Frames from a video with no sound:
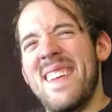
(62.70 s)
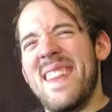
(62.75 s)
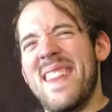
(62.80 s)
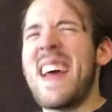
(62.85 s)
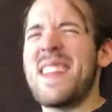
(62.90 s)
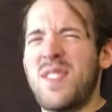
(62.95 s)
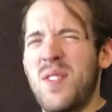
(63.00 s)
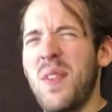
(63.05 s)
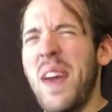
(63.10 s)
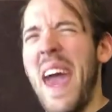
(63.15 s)

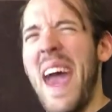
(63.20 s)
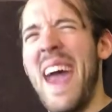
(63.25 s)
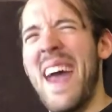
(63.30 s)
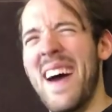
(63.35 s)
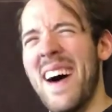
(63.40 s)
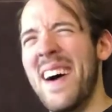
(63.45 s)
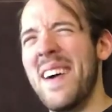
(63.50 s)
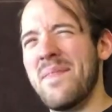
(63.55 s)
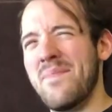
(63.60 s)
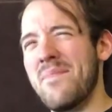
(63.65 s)
That's okay.
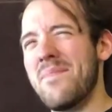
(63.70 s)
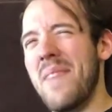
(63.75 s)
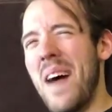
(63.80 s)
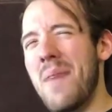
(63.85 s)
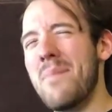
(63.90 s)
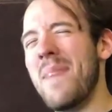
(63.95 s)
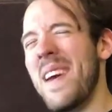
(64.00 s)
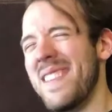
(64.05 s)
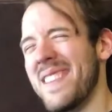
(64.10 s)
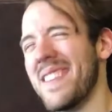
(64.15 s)

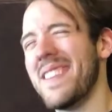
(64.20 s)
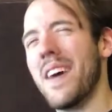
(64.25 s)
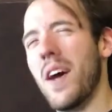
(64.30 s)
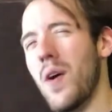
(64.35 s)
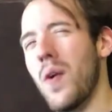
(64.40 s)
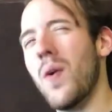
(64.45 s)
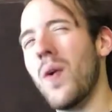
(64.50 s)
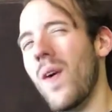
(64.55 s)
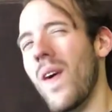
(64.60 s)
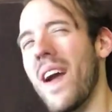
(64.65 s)
I'm basically
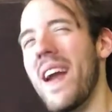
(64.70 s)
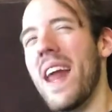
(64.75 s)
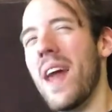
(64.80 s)
a whore